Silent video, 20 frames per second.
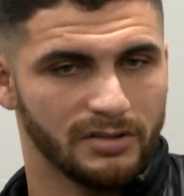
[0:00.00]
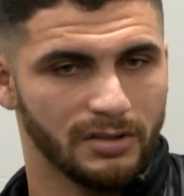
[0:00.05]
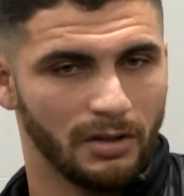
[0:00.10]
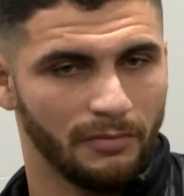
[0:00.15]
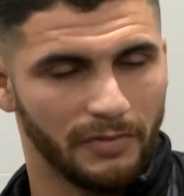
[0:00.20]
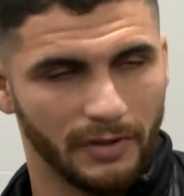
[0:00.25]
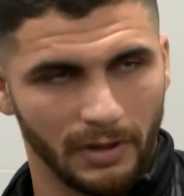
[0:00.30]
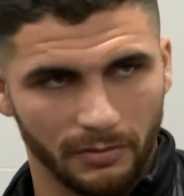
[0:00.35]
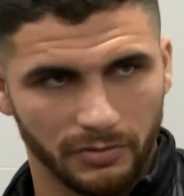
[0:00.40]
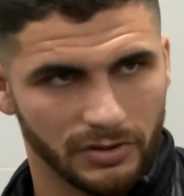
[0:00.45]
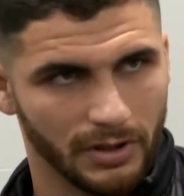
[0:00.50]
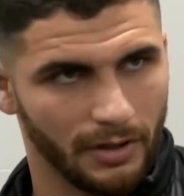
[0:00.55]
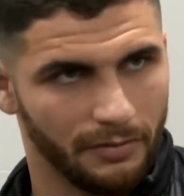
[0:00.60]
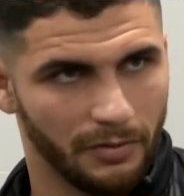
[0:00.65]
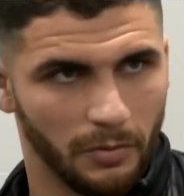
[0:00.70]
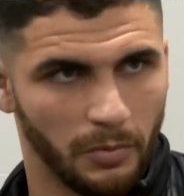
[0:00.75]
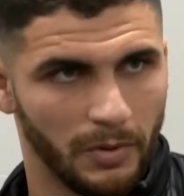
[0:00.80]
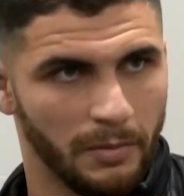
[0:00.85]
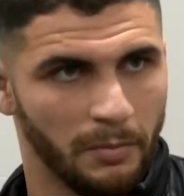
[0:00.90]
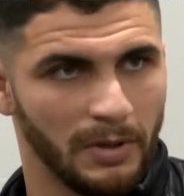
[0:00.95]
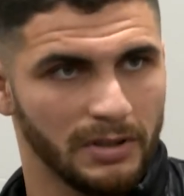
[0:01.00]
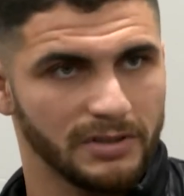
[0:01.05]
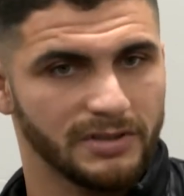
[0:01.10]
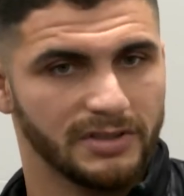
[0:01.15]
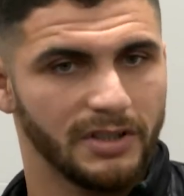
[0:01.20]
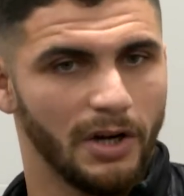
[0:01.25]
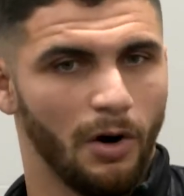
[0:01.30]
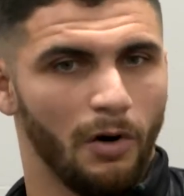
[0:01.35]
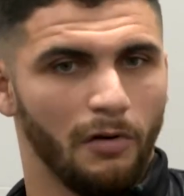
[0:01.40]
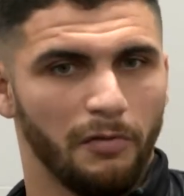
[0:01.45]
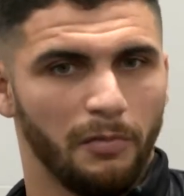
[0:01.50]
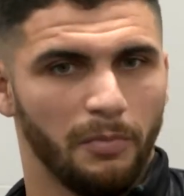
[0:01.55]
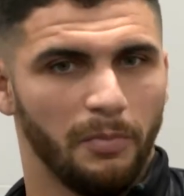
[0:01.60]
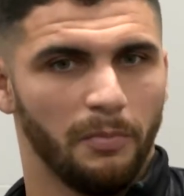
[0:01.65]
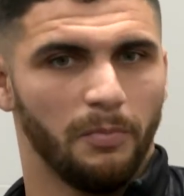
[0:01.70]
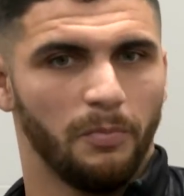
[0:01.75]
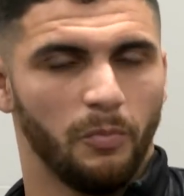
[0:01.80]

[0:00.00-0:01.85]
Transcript: something I've suffered with myself